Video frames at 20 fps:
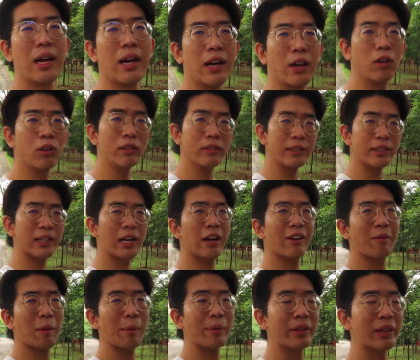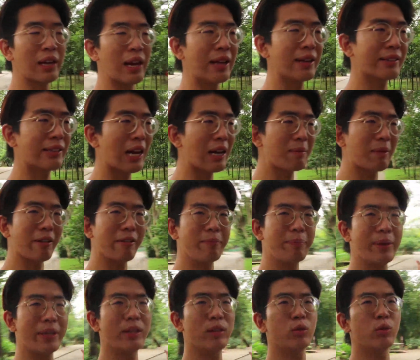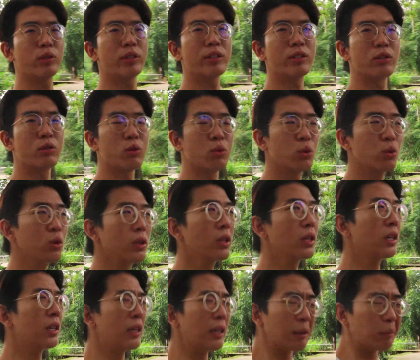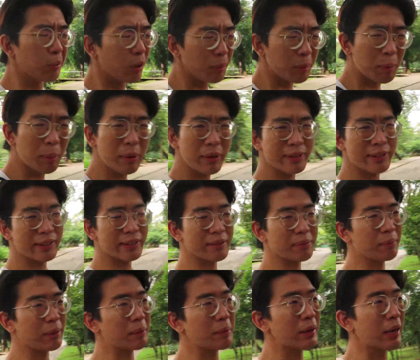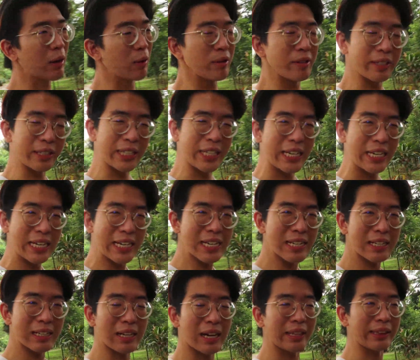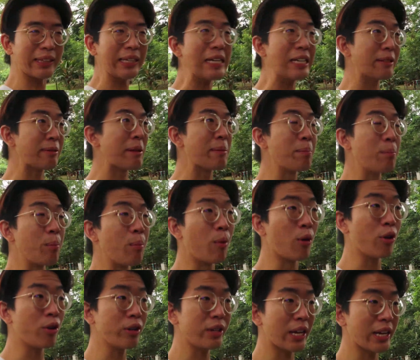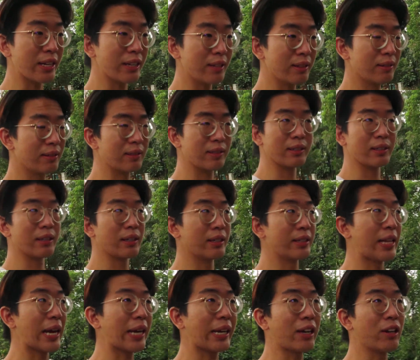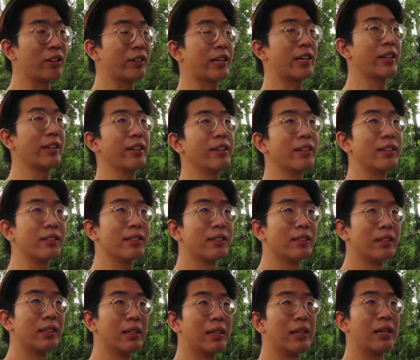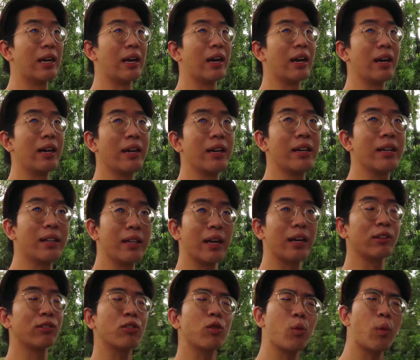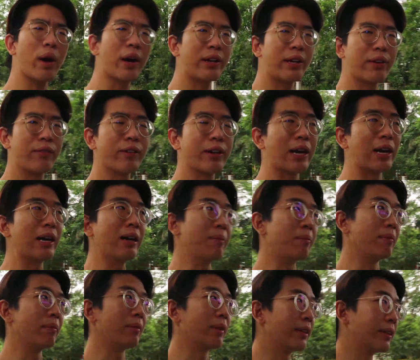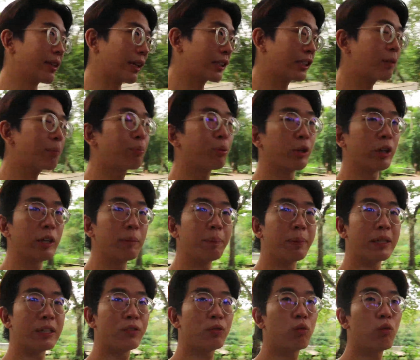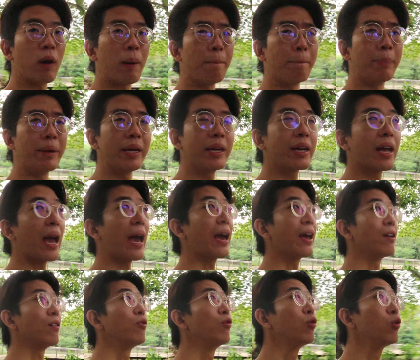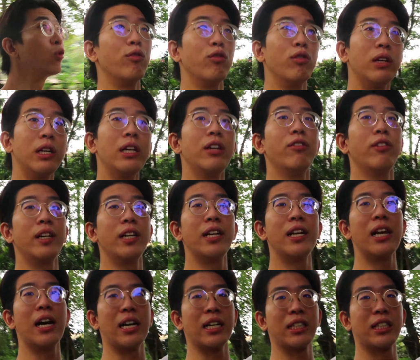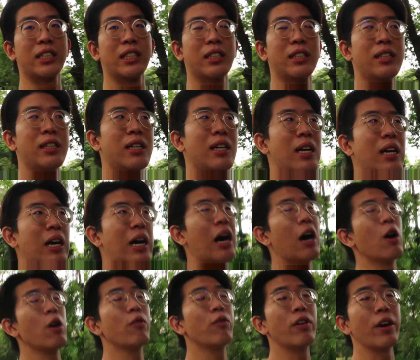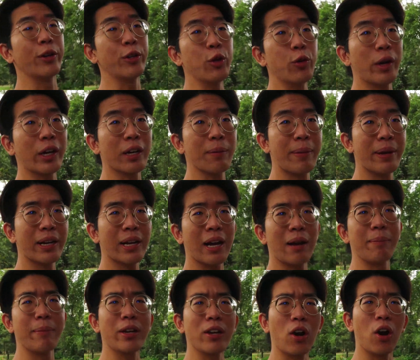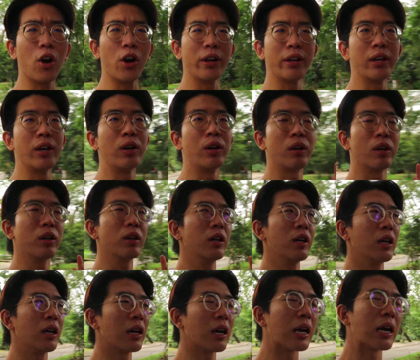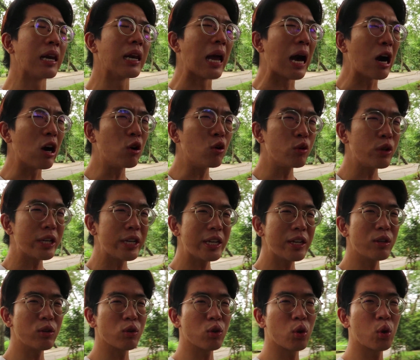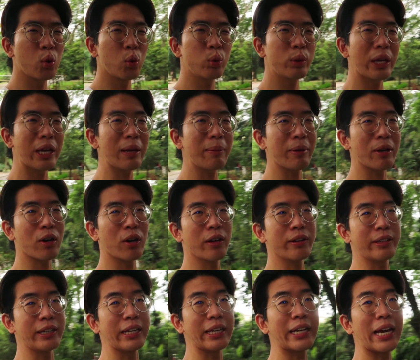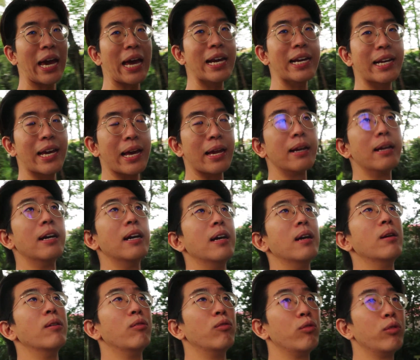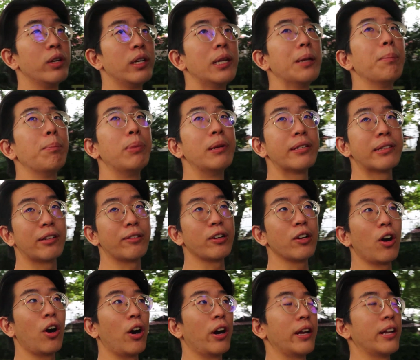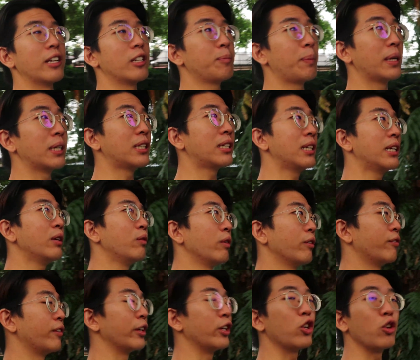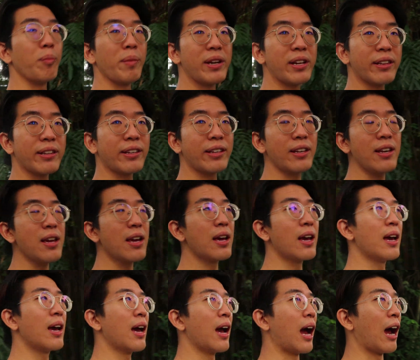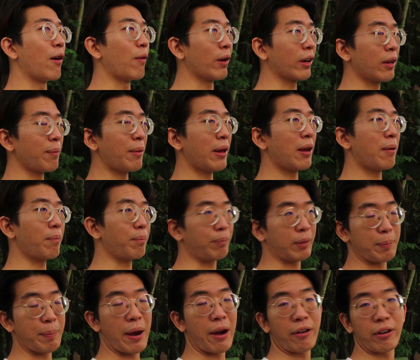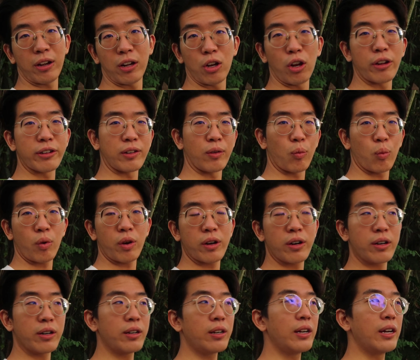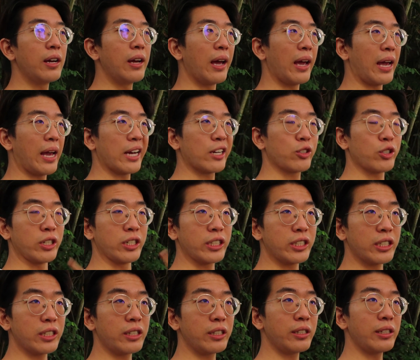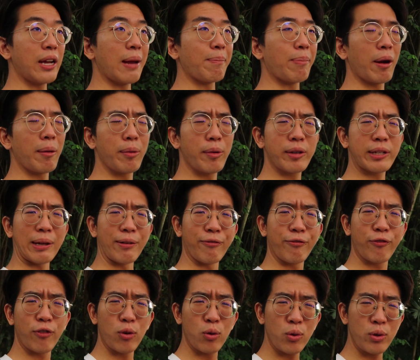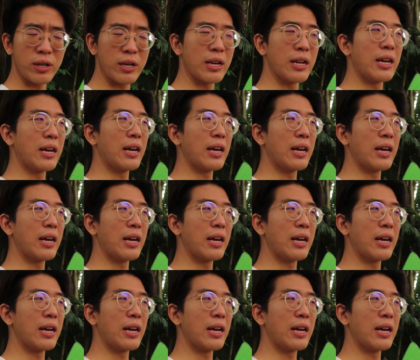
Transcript: I honestly can't remember the last time I've been to this zoo. Probably since maybe I was a kid. I think it's been more than a decade or 10 years. And I don't know why I never come. It's actually pretty peaceful and big and really lush. However, I do recommend coming on a cloudy to cool day because it can get really blistering hot, especially with the humidity. I recommend preparing a lot of water, extra shirt and probably some food